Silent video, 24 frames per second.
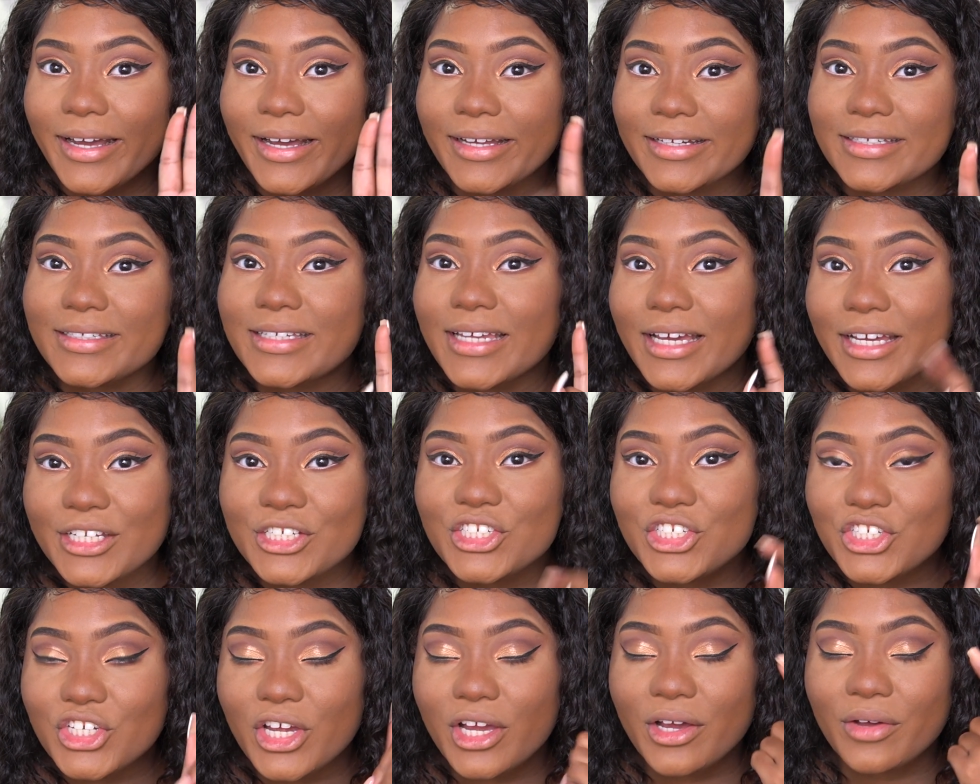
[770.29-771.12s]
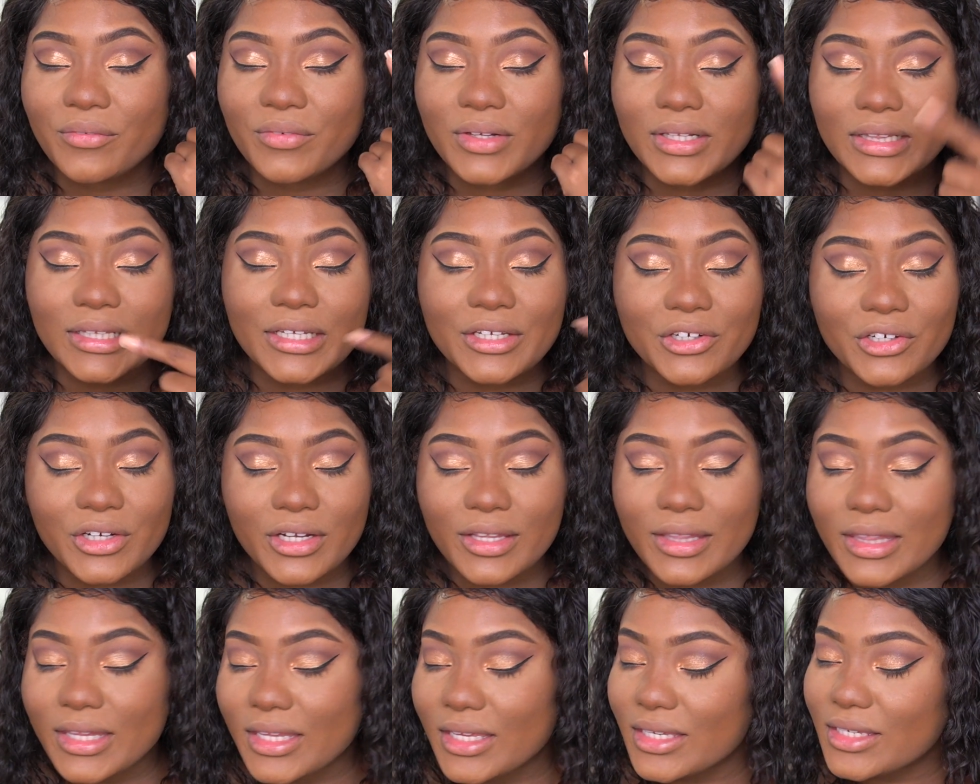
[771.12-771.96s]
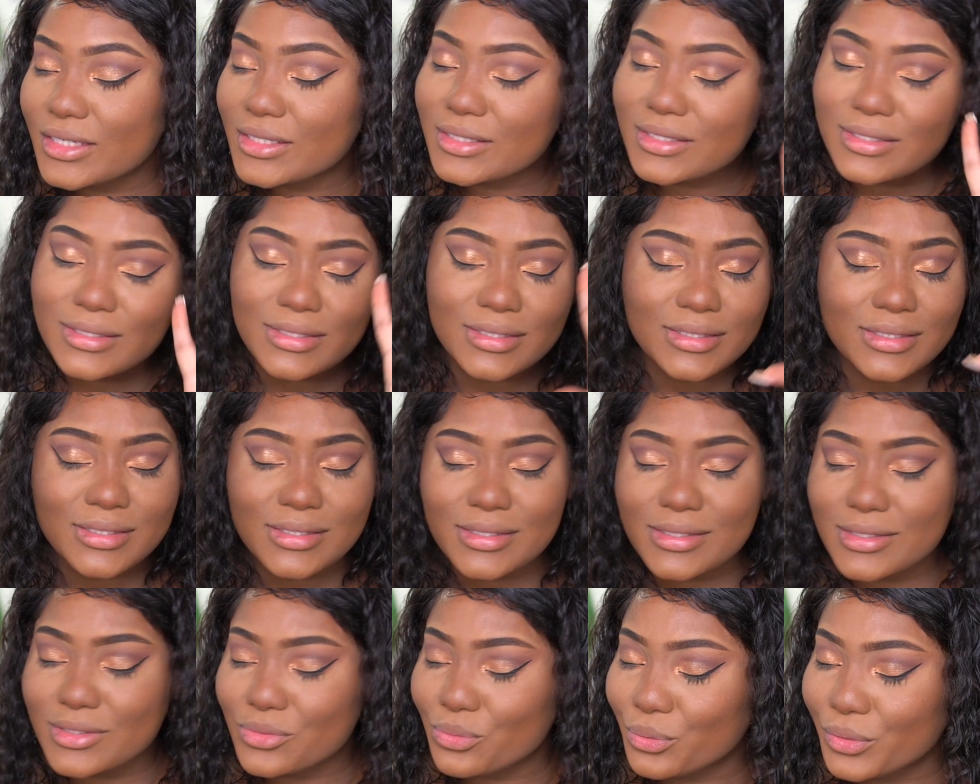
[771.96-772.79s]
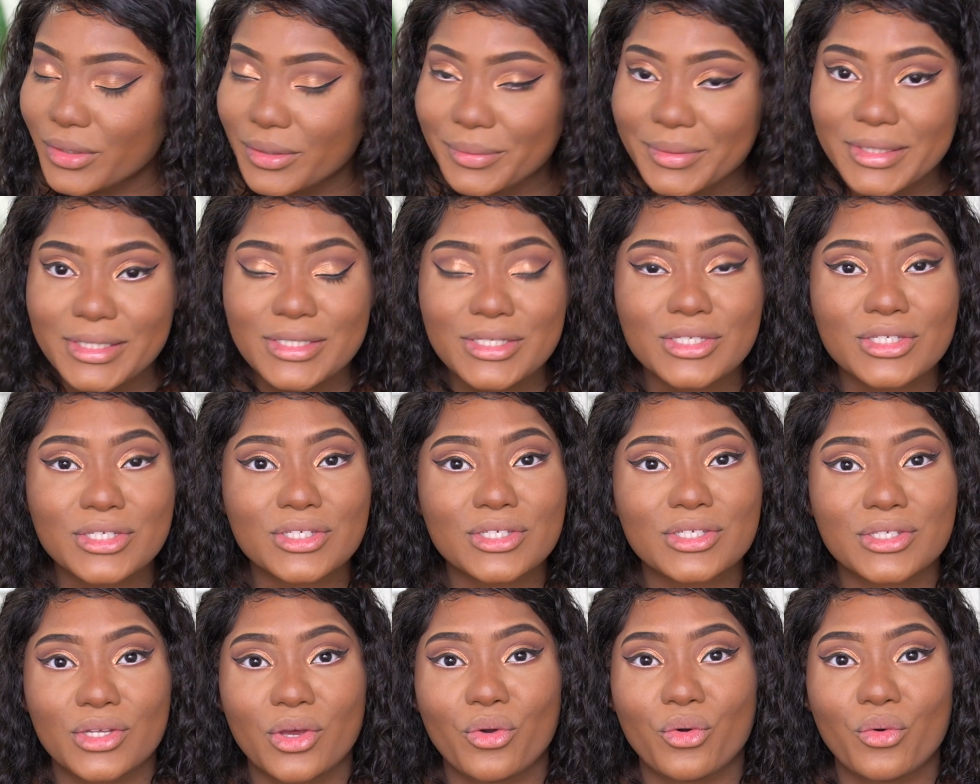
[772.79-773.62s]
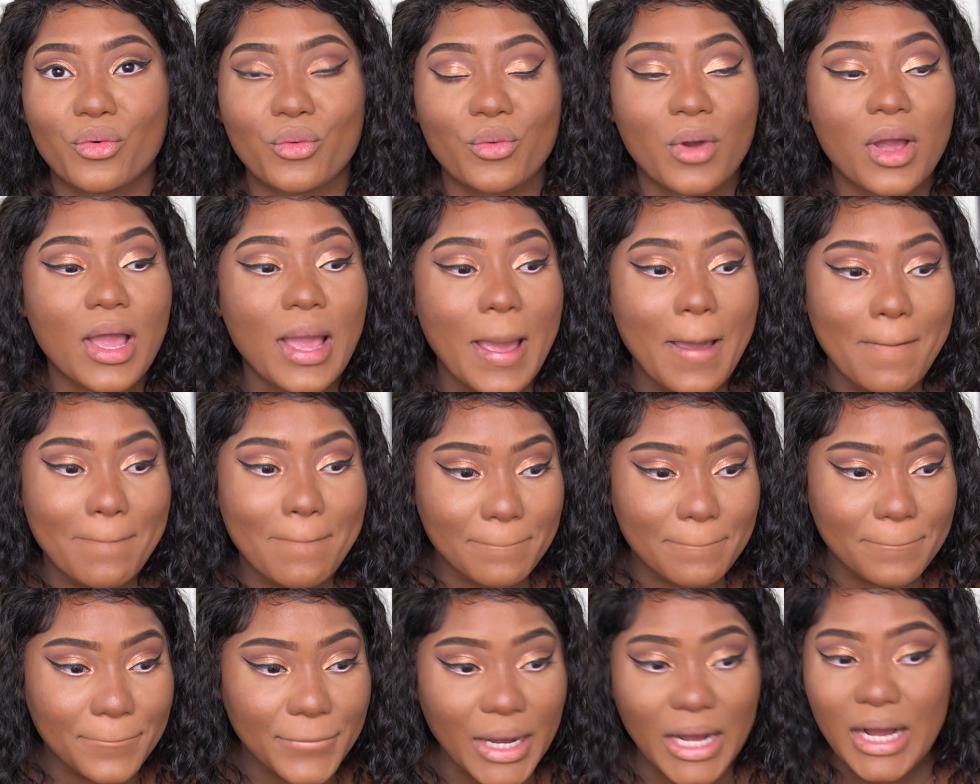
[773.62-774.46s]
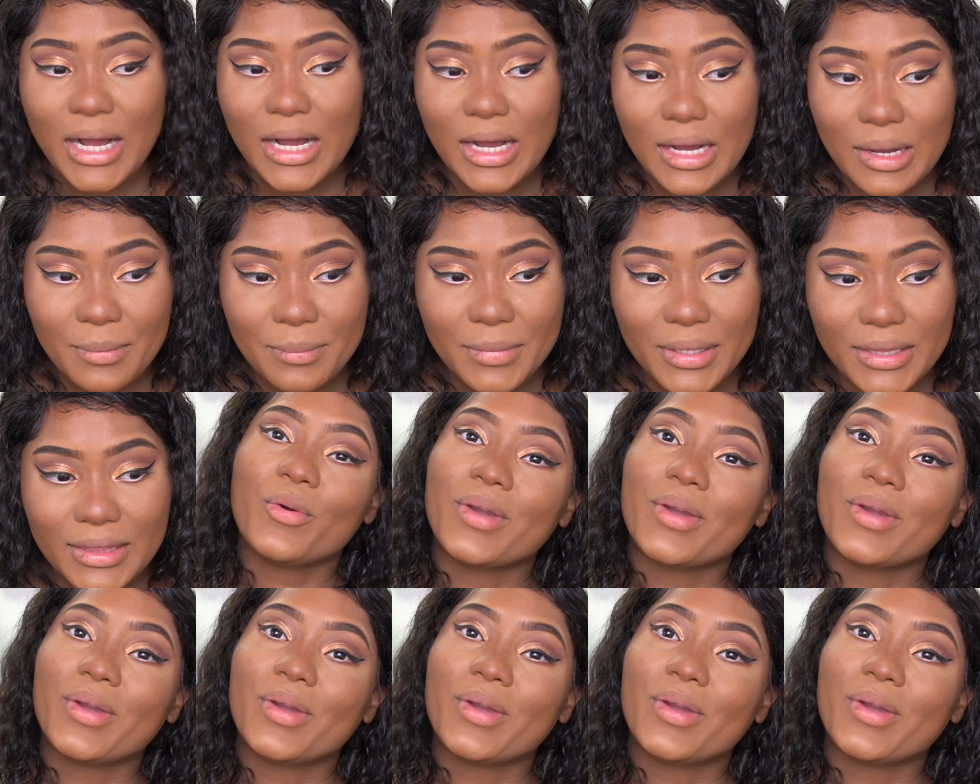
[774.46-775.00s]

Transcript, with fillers: a touch of glitter on this will be so bomb.